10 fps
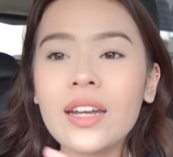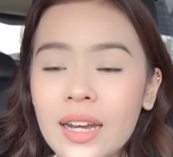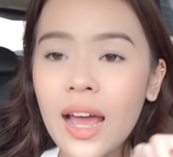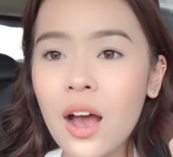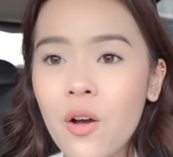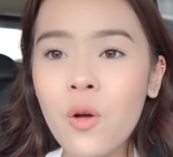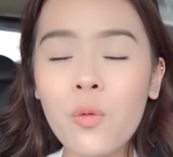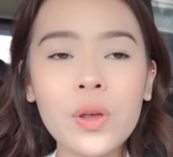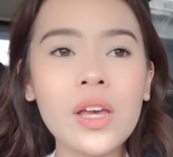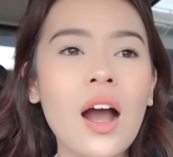
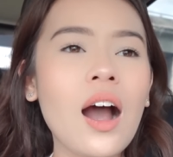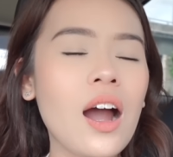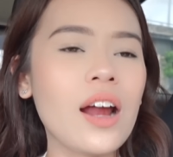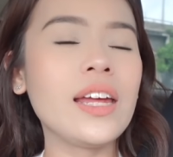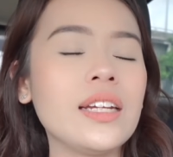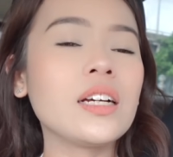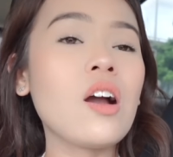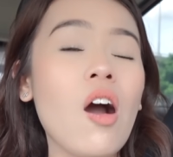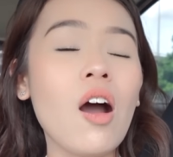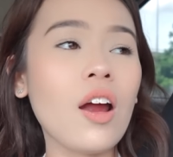Now we are in the
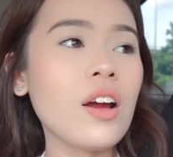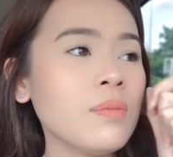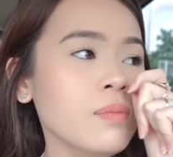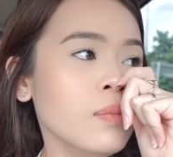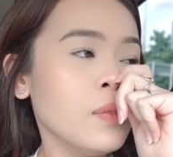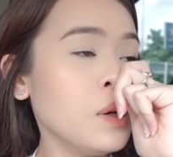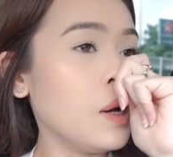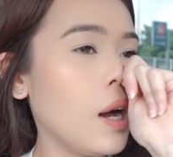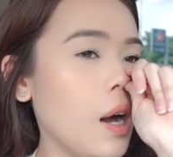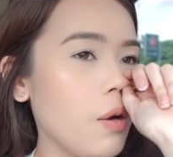car.
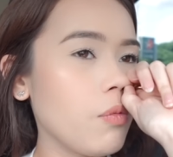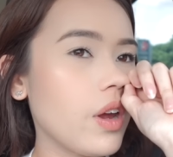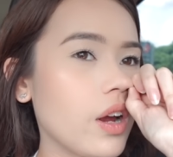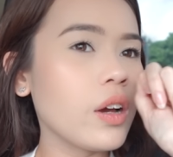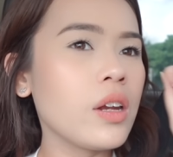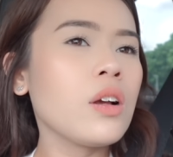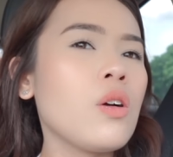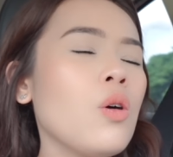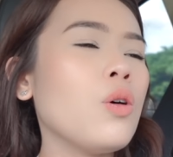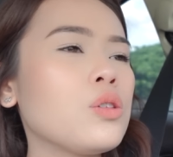We are gonna
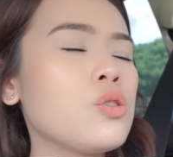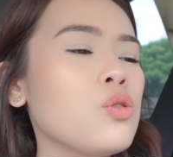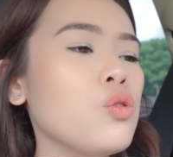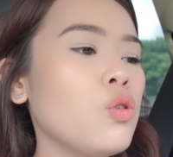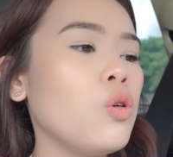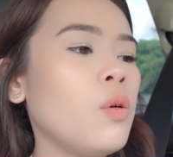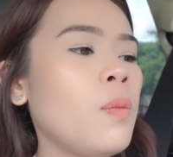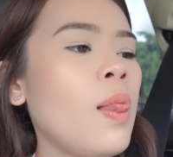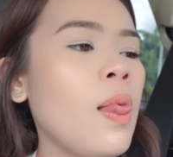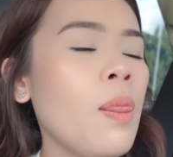go to
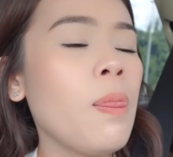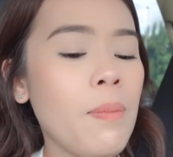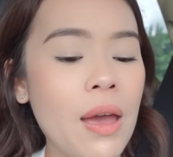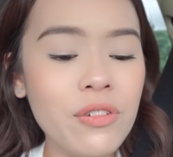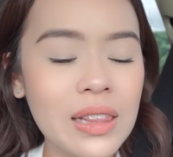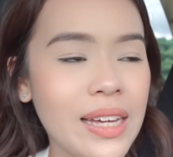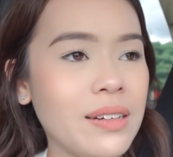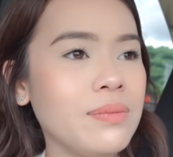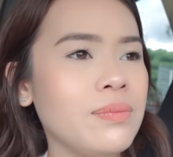Pavilion.